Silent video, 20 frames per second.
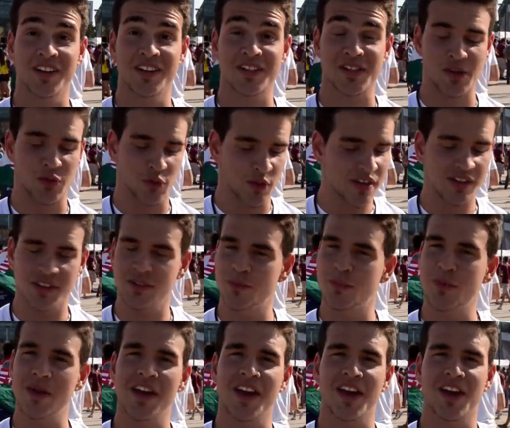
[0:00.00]
It's unreal to
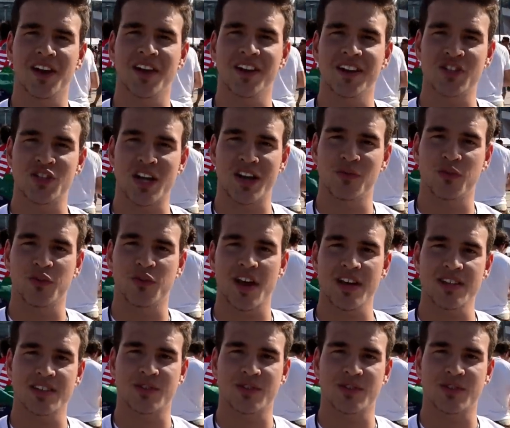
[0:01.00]
be here at Gen Fest